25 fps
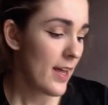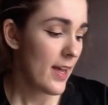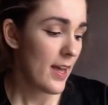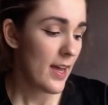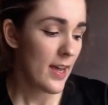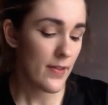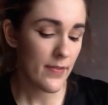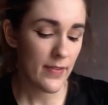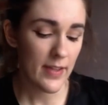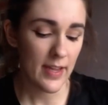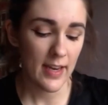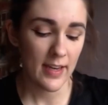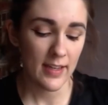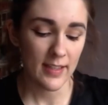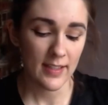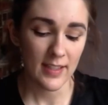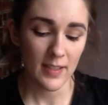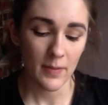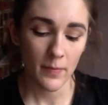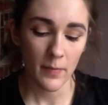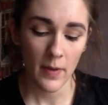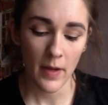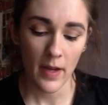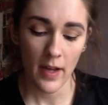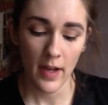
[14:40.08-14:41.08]
And then
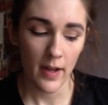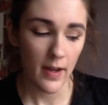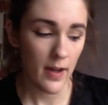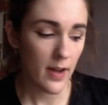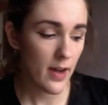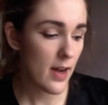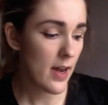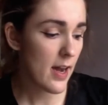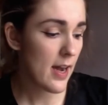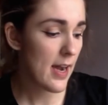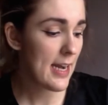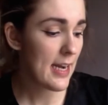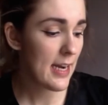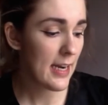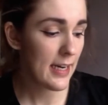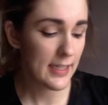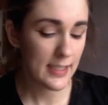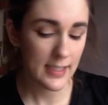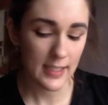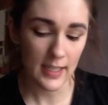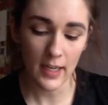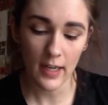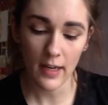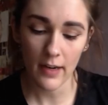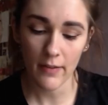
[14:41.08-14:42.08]
some highlighter.